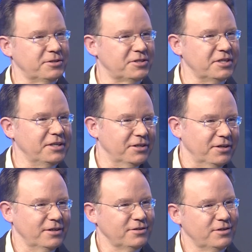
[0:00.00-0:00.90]

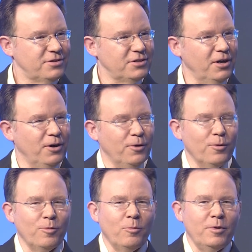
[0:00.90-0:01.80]
senior,
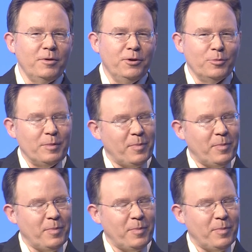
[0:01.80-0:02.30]
so you'll be